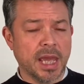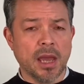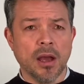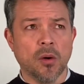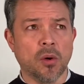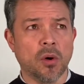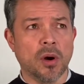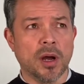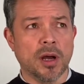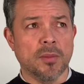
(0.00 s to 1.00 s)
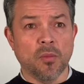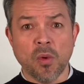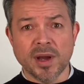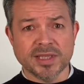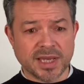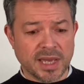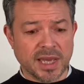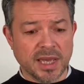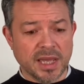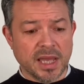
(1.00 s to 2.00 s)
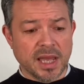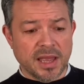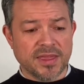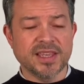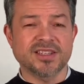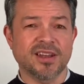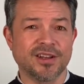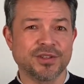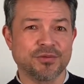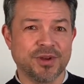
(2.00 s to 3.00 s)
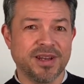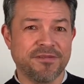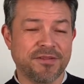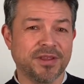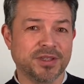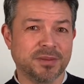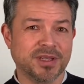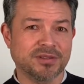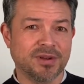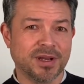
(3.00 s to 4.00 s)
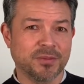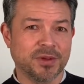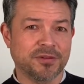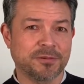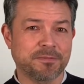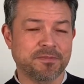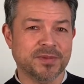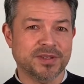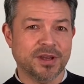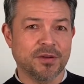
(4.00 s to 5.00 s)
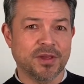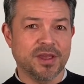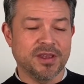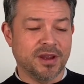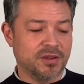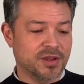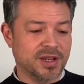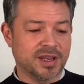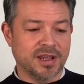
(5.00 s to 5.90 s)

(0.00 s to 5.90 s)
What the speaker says: or white hair, these colours are really fun to mess around with. So, you know, you can